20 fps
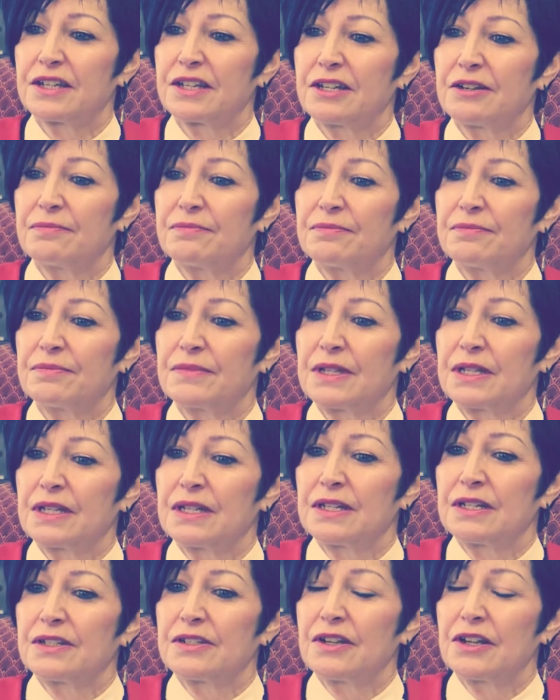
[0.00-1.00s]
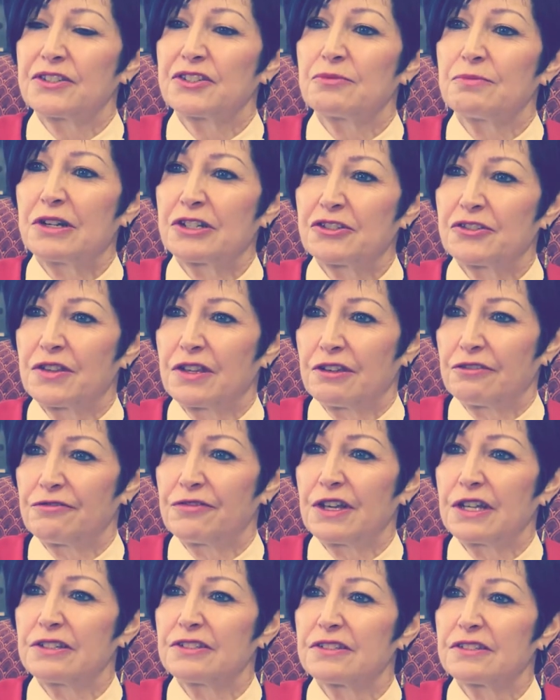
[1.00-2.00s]
not so much the
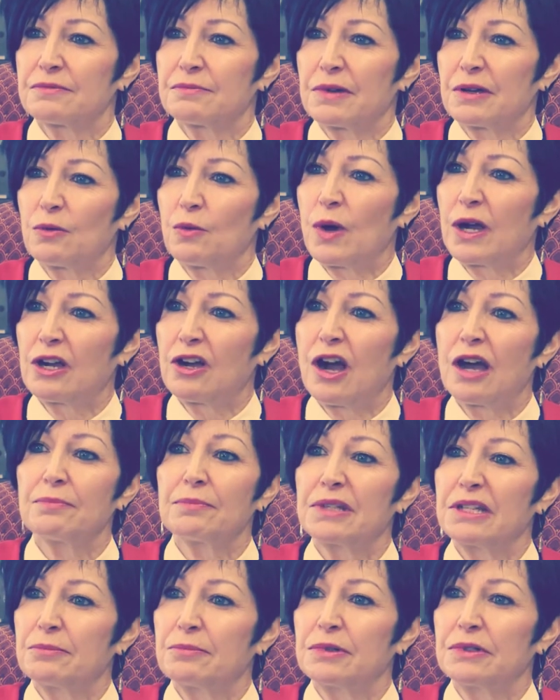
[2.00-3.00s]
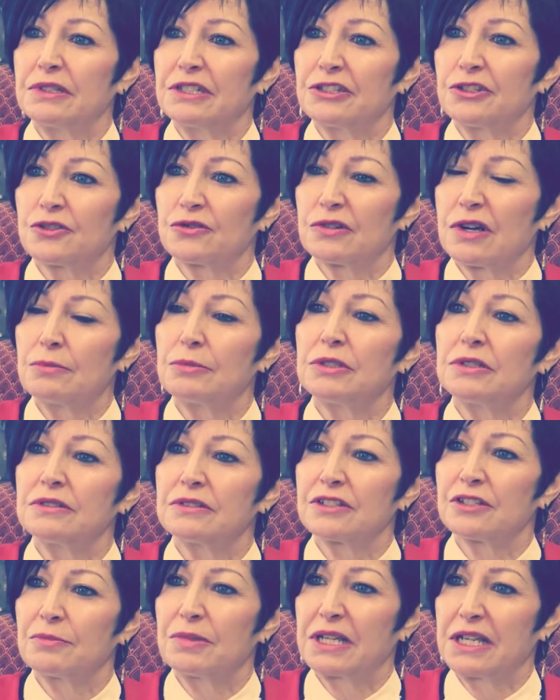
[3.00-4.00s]
offense, but what got people in trouble
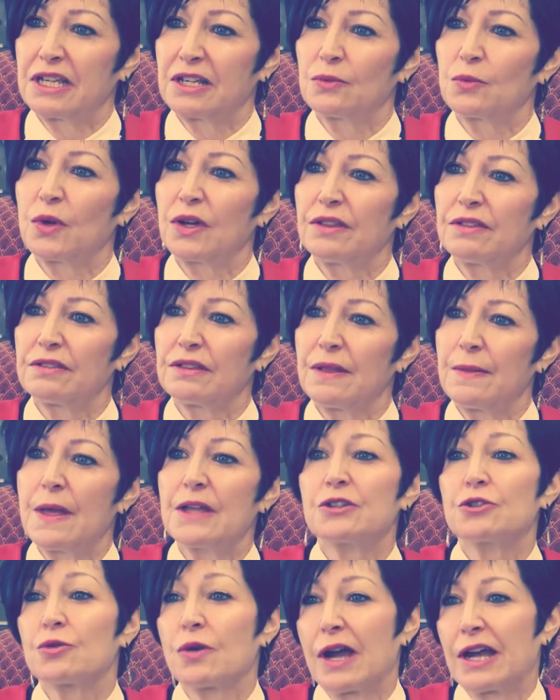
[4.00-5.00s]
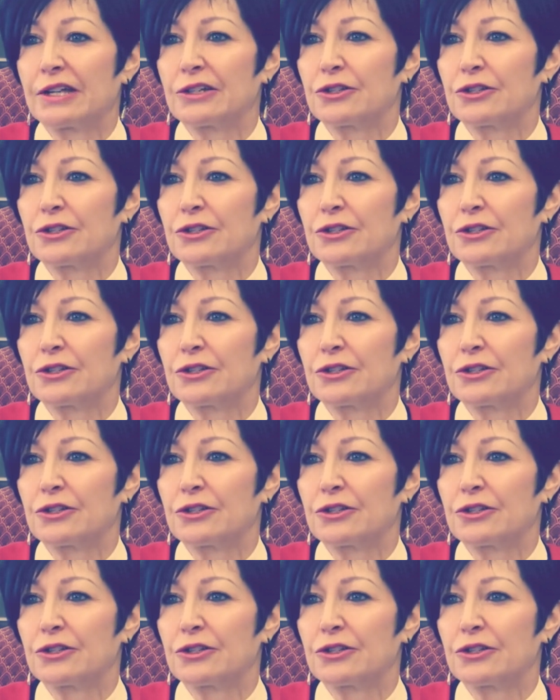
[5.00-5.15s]
to begin with, and then try